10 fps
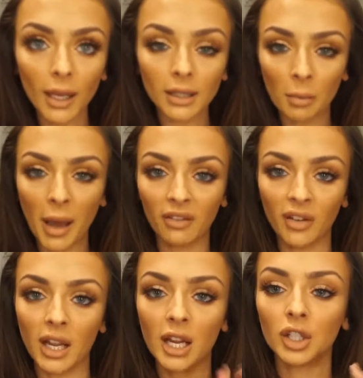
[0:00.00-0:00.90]
It's a matte
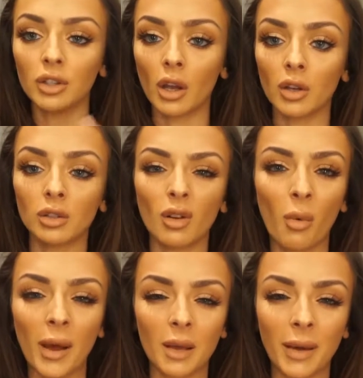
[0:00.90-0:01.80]
finish, so you just got to
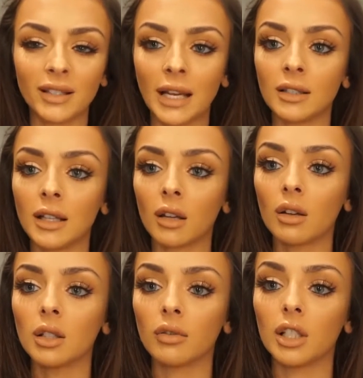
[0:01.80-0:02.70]
wait about 10
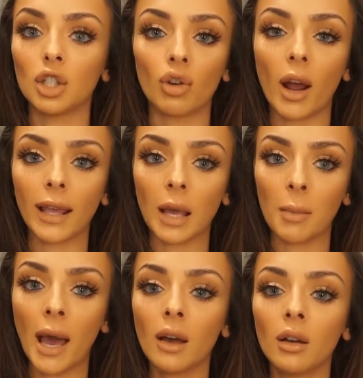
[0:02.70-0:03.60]
seconds for it to dry and get
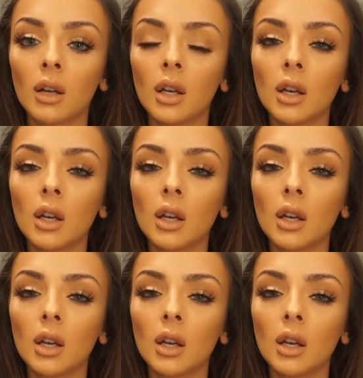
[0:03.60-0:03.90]
matte.